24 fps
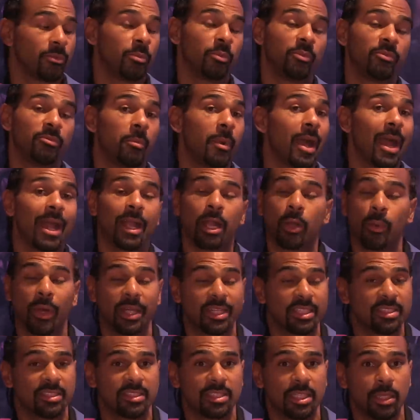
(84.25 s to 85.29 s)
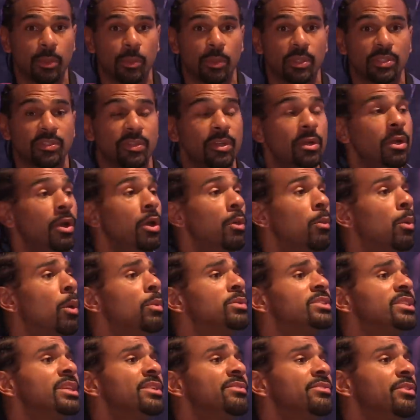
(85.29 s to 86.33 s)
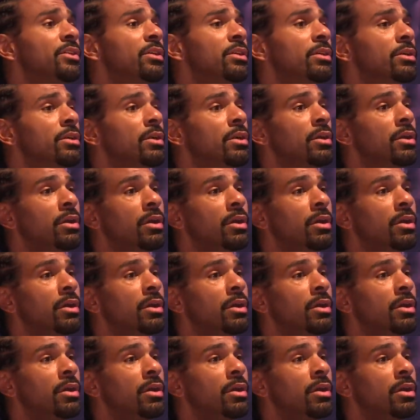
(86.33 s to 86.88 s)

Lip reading: From my angle, I didn't see what was it for?